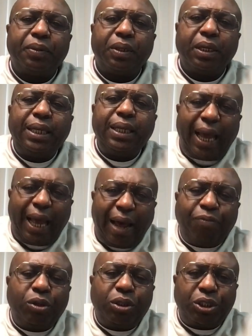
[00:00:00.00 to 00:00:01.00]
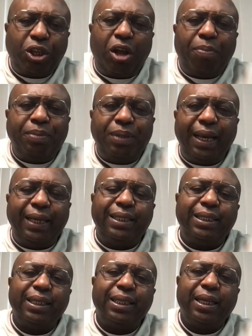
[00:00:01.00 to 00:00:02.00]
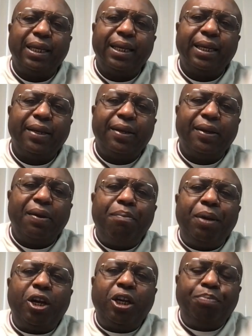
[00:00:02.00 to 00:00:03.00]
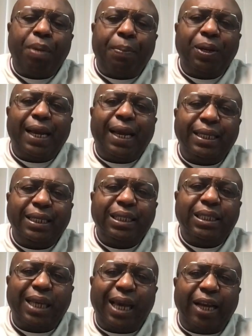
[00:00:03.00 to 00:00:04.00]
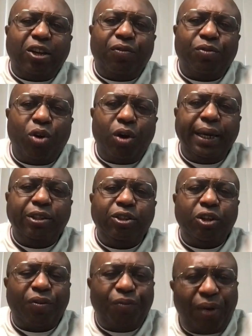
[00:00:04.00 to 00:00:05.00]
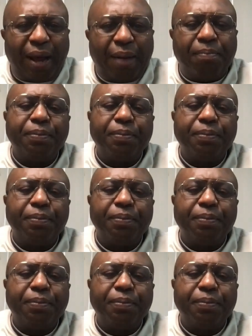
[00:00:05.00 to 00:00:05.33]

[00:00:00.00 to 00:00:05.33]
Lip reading: They have to stop this because people are getting scared of going to the farm.